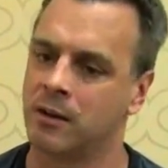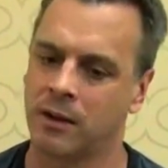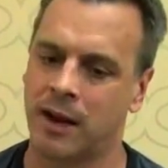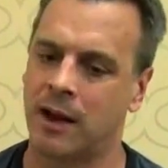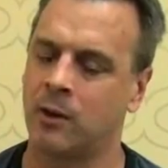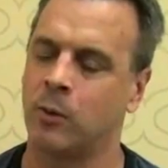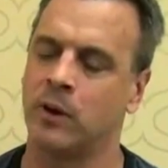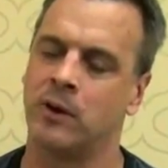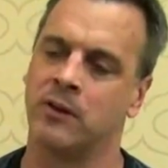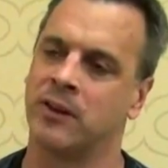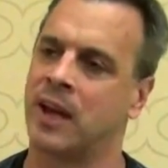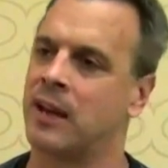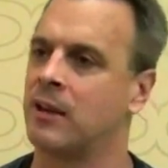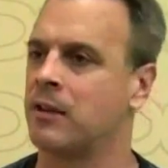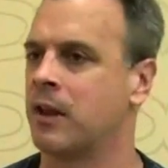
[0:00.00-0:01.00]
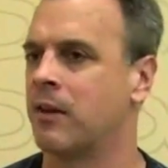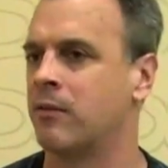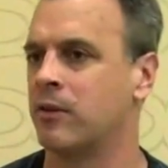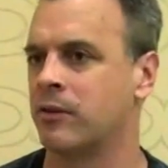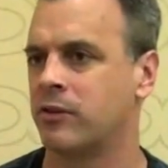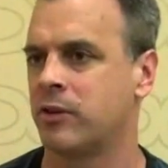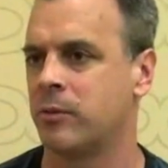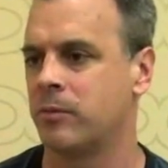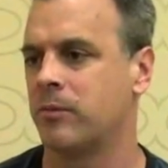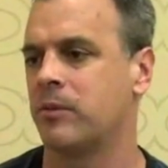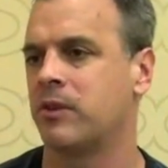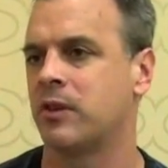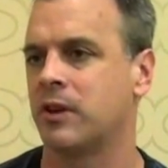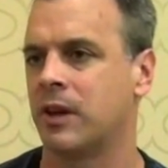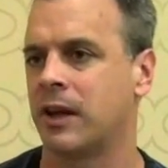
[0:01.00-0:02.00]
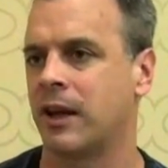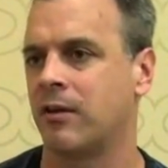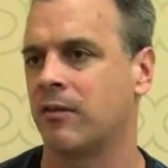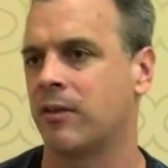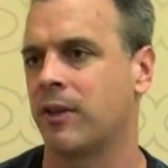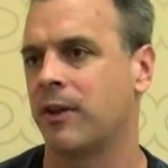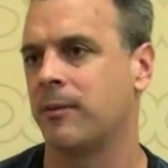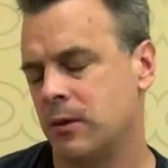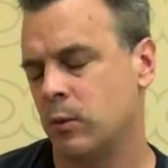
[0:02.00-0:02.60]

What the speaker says: How do we design the levels to account for that?